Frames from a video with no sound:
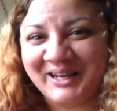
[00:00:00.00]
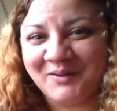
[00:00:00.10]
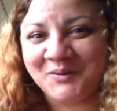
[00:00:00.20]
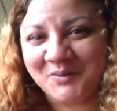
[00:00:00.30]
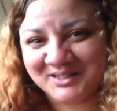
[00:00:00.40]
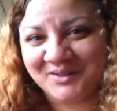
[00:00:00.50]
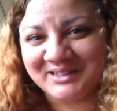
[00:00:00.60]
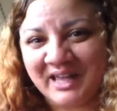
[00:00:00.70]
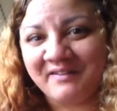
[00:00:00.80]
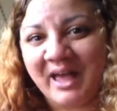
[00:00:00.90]
you know you
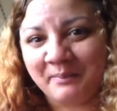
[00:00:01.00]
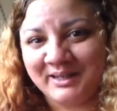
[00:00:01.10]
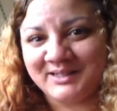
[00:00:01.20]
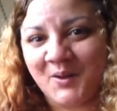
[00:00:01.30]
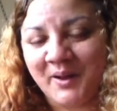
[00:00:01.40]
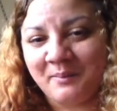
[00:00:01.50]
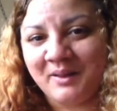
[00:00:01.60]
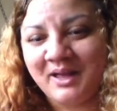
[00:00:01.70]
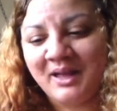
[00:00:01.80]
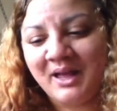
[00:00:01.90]
start to have a happier time